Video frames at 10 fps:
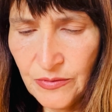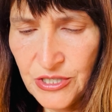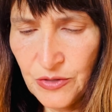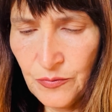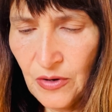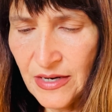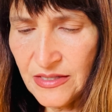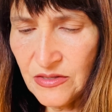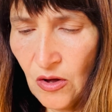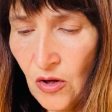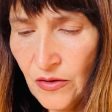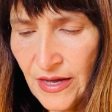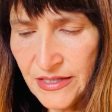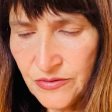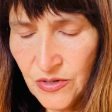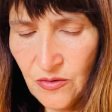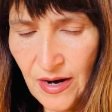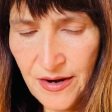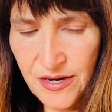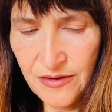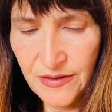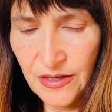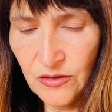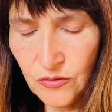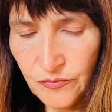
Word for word: which comprises all that is required of it.